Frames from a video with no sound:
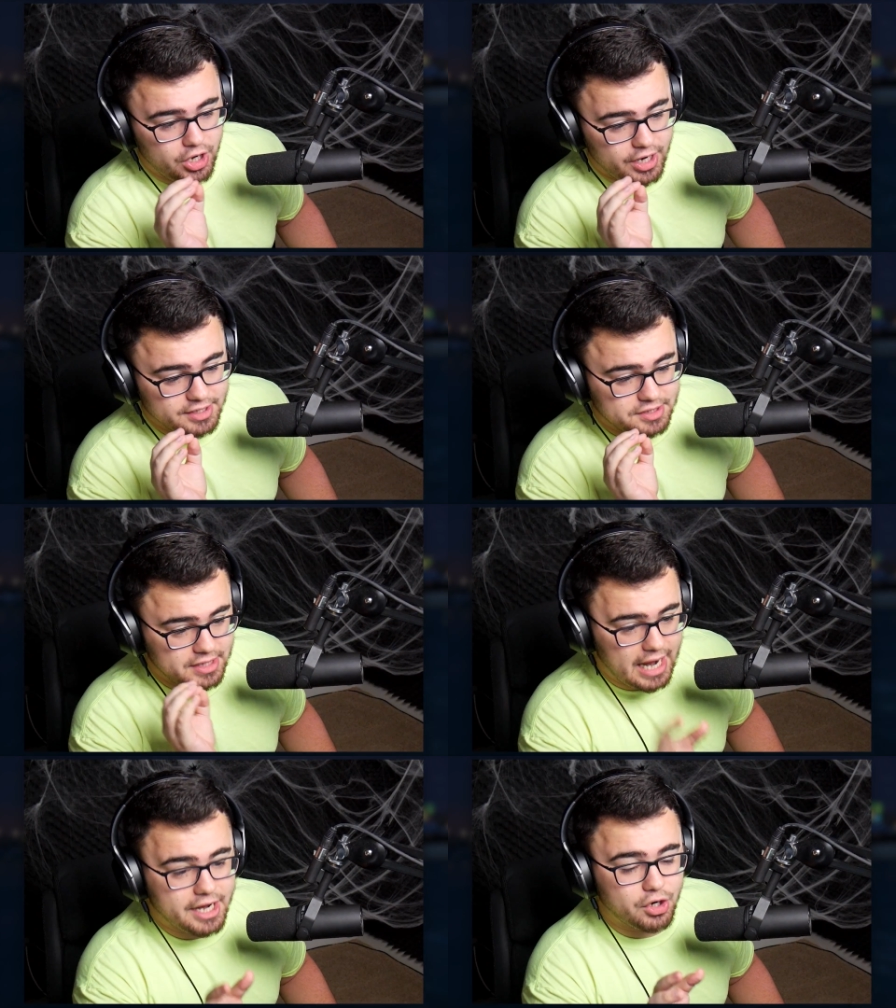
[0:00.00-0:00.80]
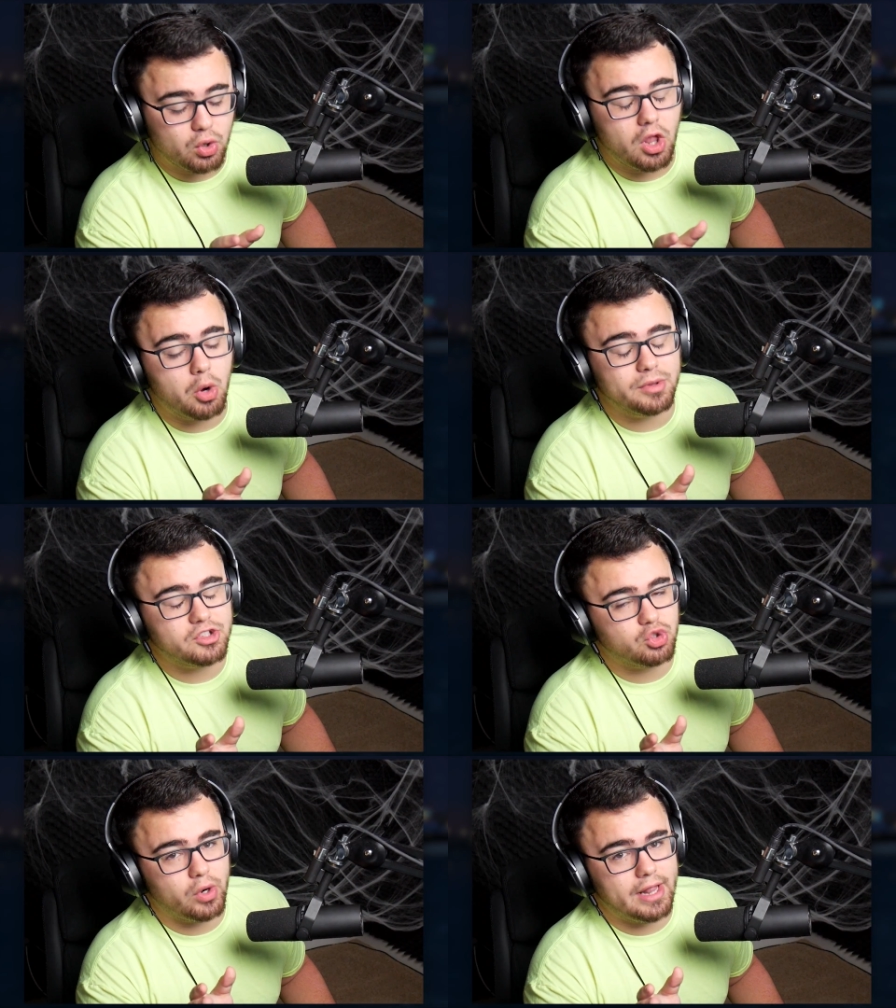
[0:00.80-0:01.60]
It's not gonna go along with the
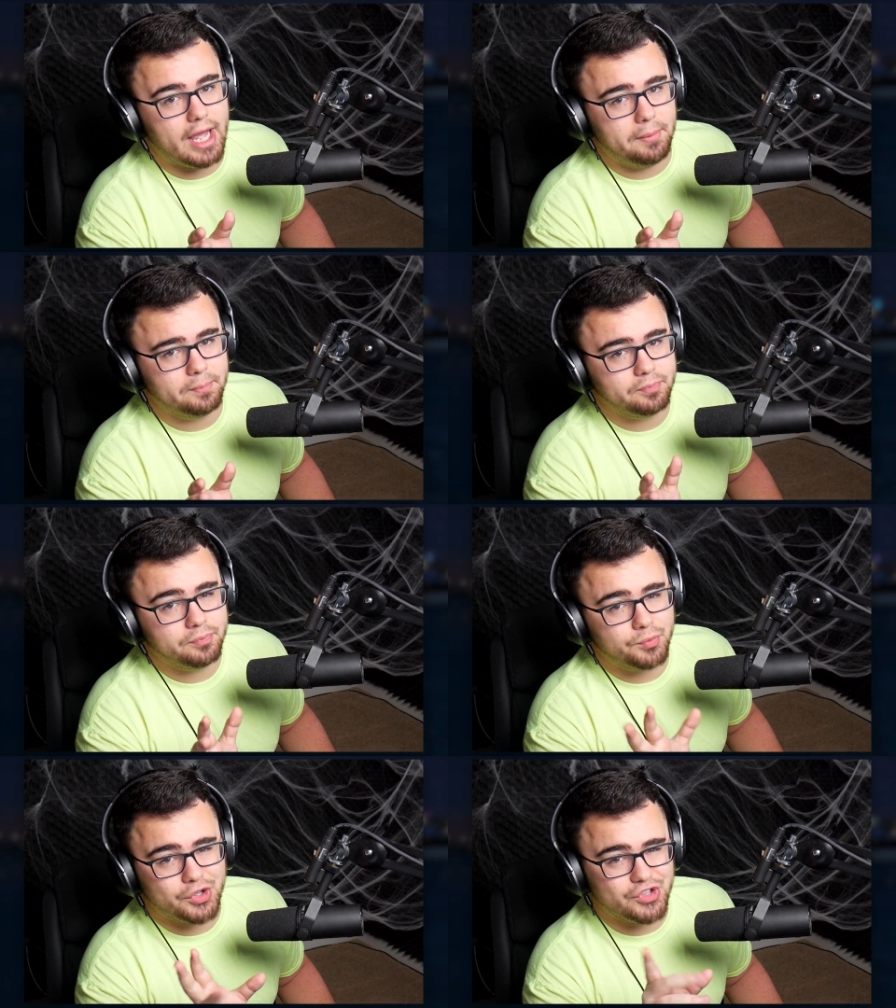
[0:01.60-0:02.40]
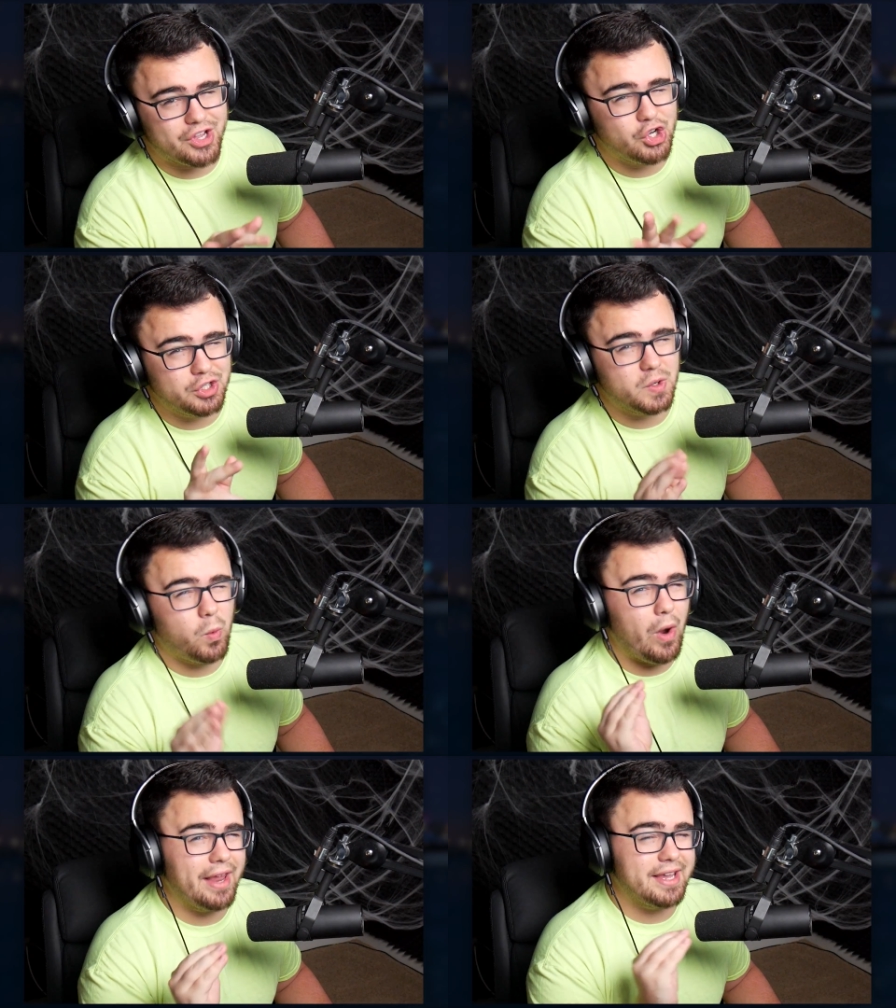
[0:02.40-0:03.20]
storyline, because I couldn't
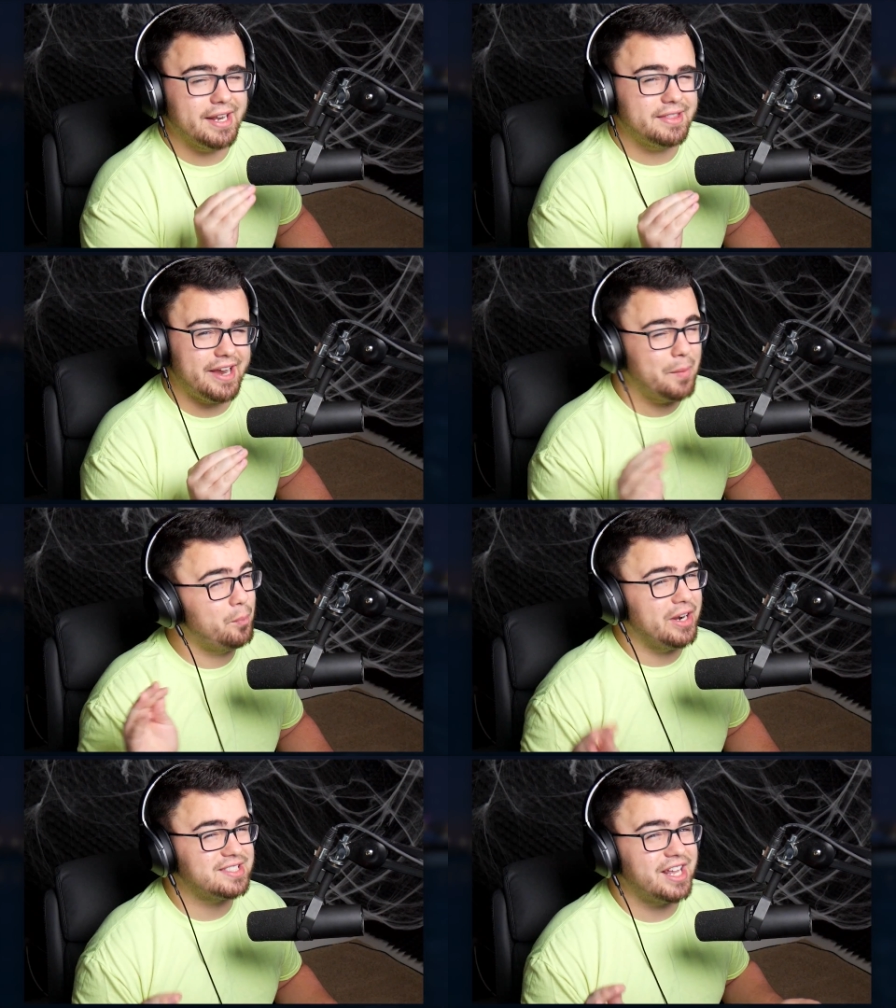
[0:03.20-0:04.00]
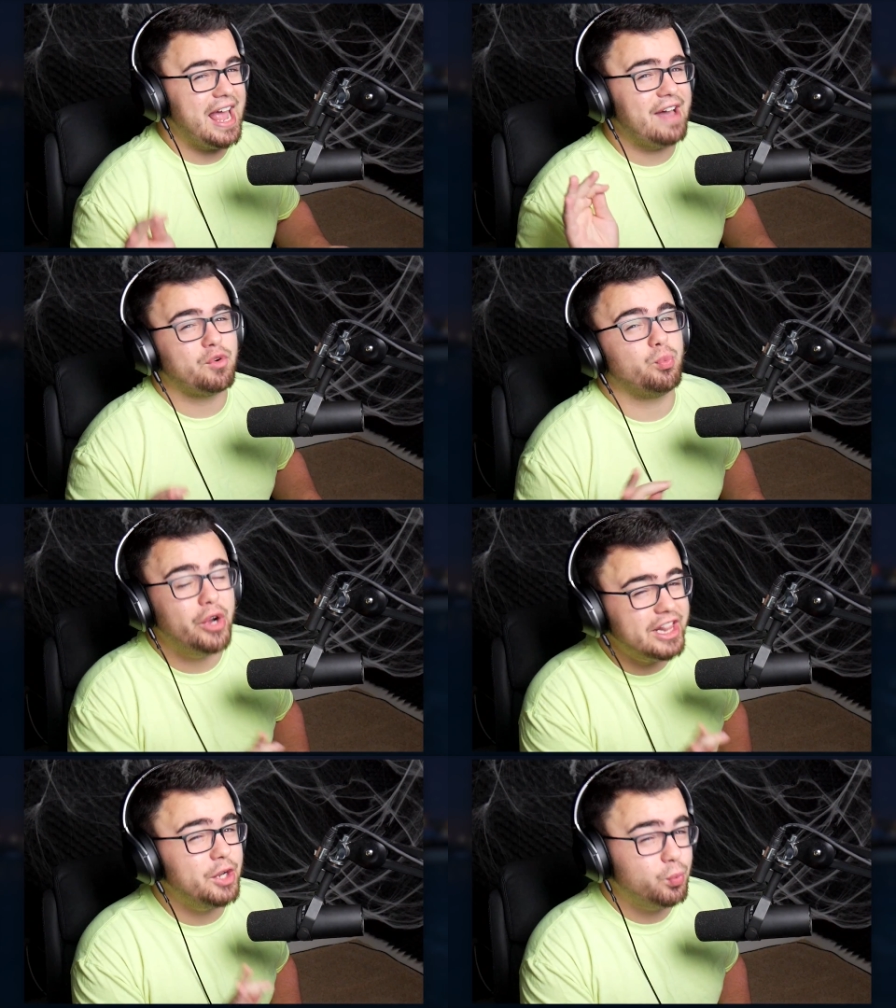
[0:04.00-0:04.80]
quite get it there, but it's gonna have a
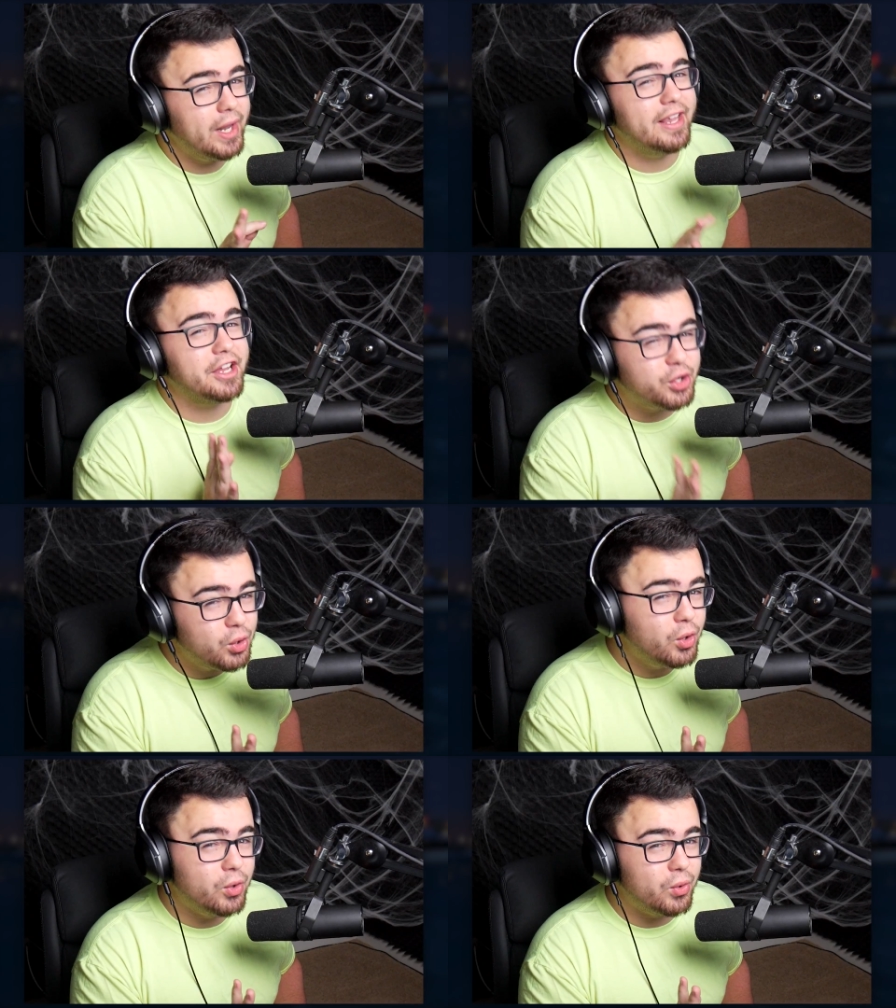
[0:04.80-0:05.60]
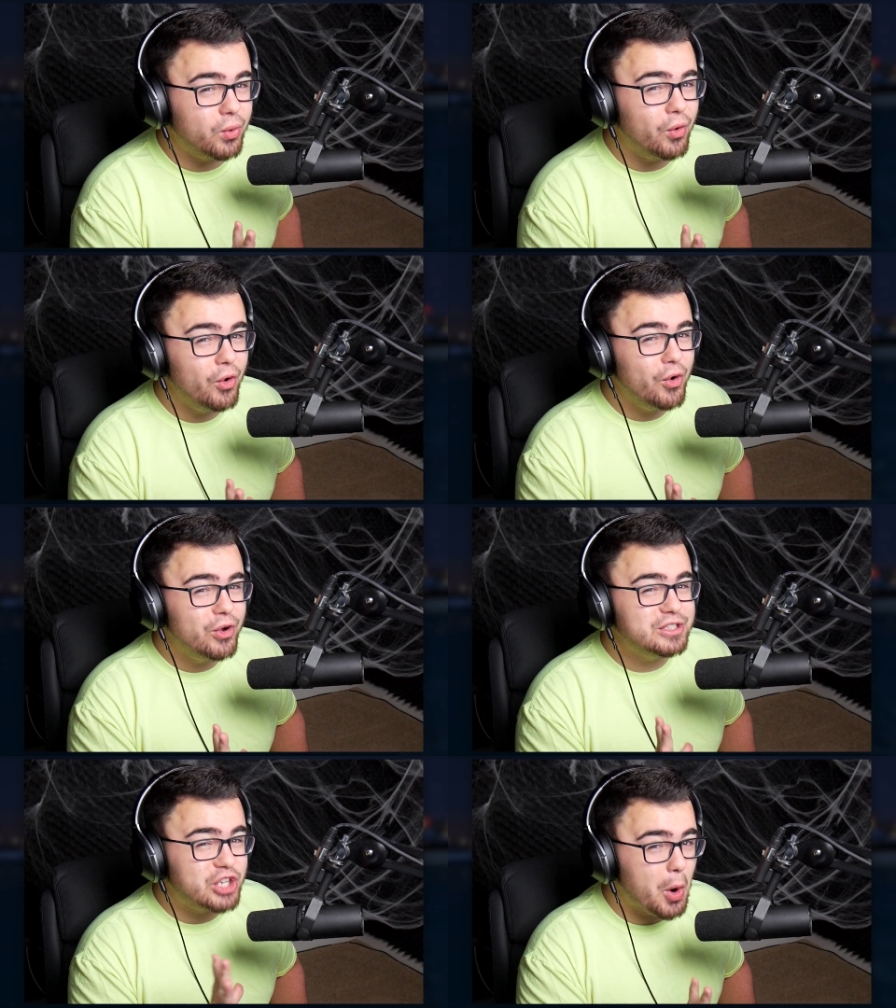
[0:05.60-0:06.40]
really, really cool
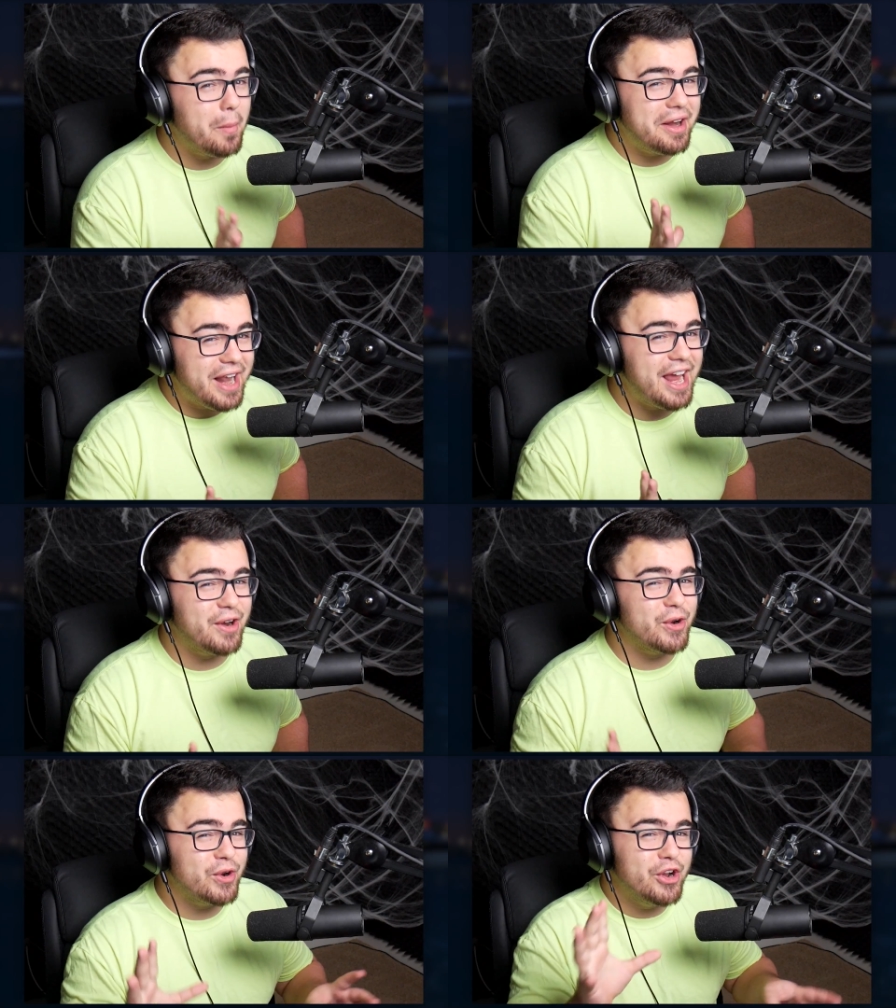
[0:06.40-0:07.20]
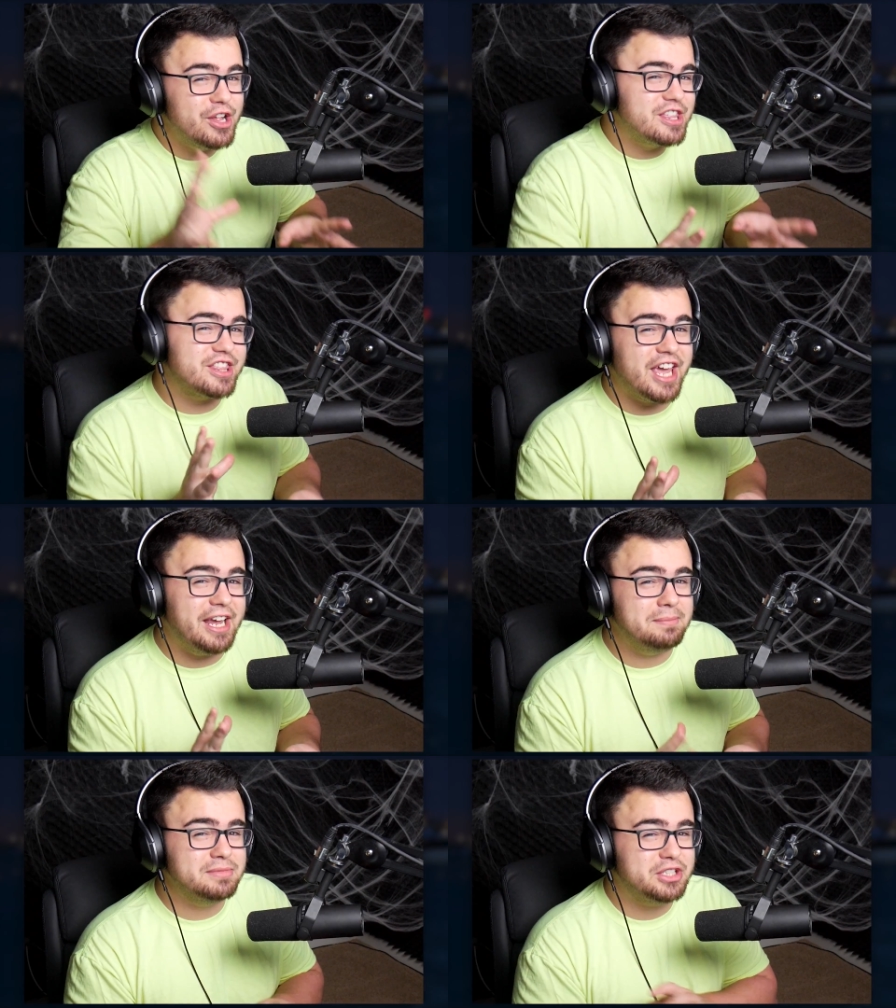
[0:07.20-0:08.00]
Terminator
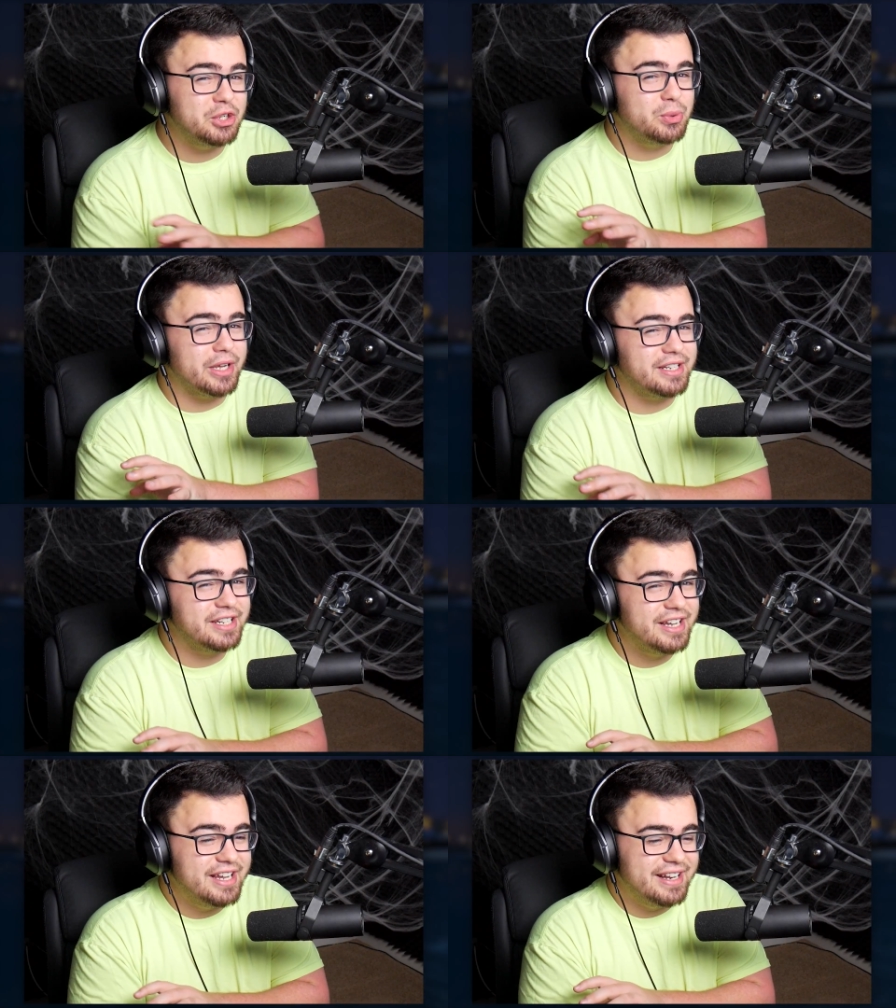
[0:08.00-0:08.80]
theme to it.